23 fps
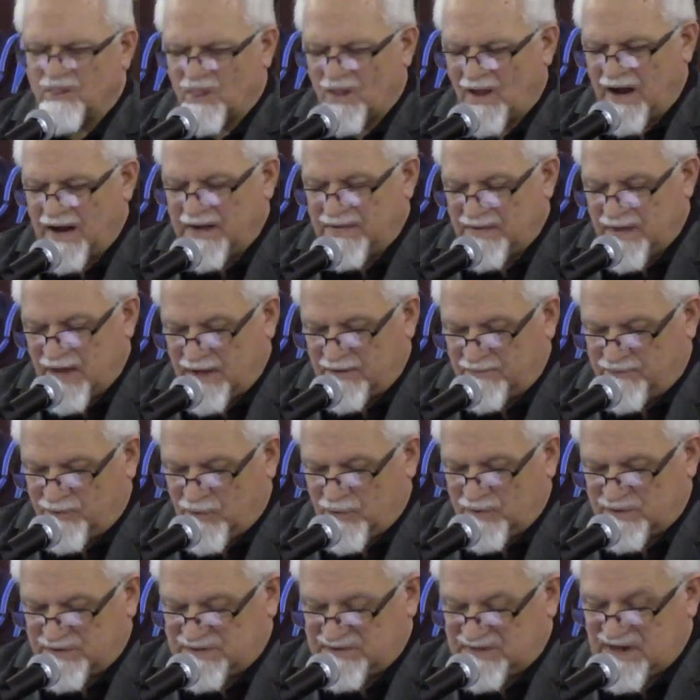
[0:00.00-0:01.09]
in that
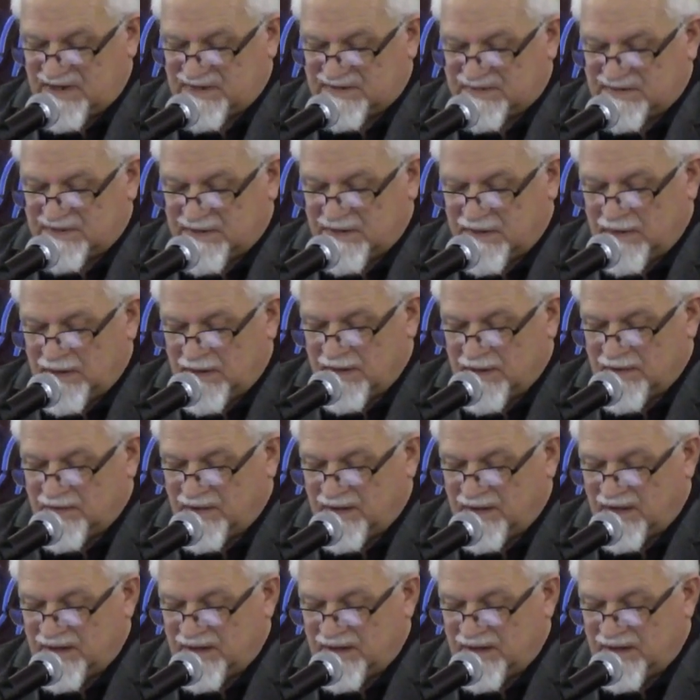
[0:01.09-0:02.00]
verse says the